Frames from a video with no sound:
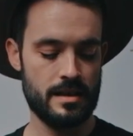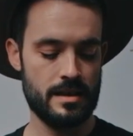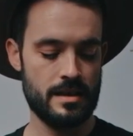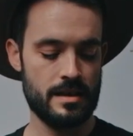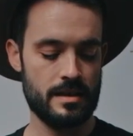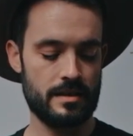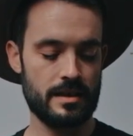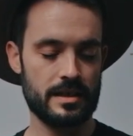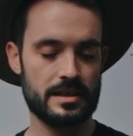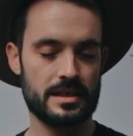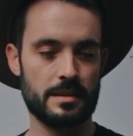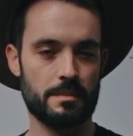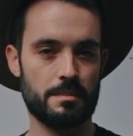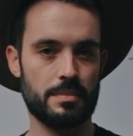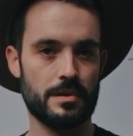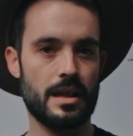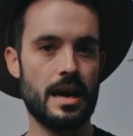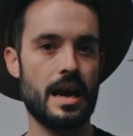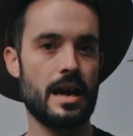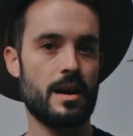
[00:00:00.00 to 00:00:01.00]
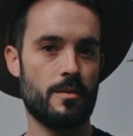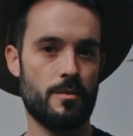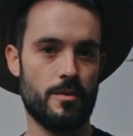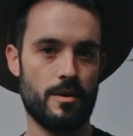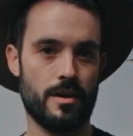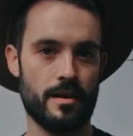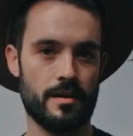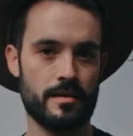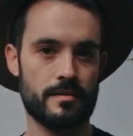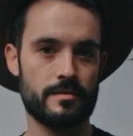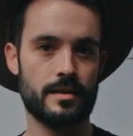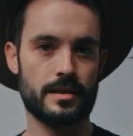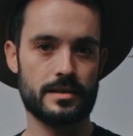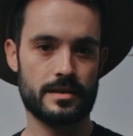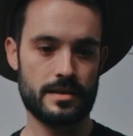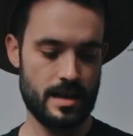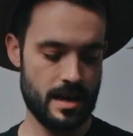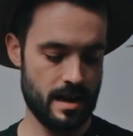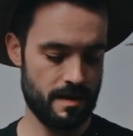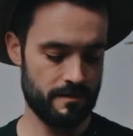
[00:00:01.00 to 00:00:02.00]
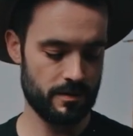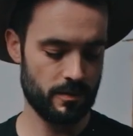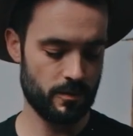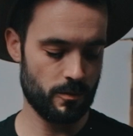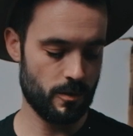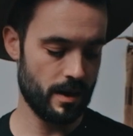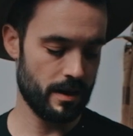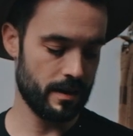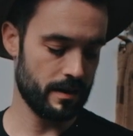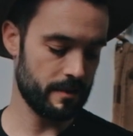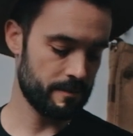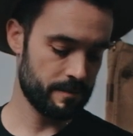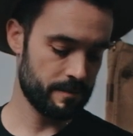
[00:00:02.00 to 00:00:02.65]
think it's the black one, doesn't have the white.